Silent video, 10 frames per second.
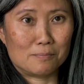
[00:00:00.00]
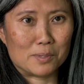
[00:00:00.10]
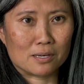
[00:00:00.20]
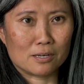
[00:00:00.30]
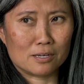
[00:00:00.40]

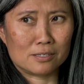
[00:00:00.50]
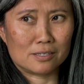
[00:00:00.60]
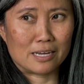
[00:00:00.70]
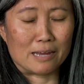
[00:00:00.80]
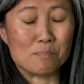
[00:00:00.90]

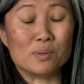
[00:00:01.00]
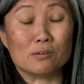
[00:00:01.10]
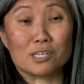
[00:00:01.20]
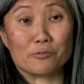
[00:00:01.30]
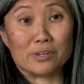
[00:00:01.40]
because I'm
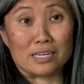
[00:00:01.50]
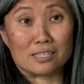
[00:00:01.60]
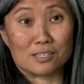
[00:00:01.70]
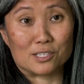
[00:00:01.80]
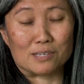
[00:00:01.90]
building
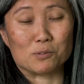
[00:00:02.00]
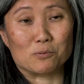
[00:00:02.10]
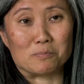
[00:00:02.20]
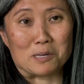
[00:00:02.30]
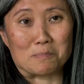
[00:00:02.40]
relationships
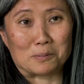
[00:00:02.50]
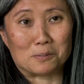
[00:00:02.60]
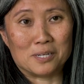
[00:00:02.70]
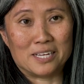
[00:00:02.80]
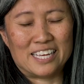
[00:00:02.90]
with
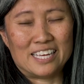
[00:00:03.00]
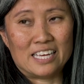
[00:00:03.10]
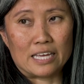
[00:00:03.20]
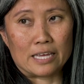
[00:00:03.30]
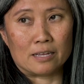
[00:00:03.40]
people
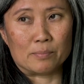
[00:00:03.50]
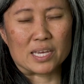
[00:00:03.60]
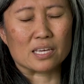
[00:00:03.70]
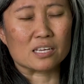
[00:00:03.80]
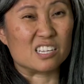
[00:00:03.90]
and
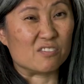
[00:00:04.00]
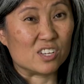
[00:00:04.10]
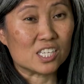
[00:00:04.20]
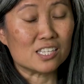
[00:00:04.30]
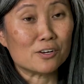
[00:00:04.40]
making a
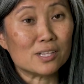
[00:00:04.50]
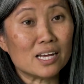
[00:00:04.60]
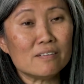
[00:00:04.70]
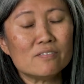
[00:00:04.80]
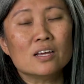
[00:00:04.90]
difference in their
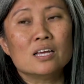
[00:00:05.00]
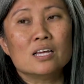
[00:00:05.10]
life.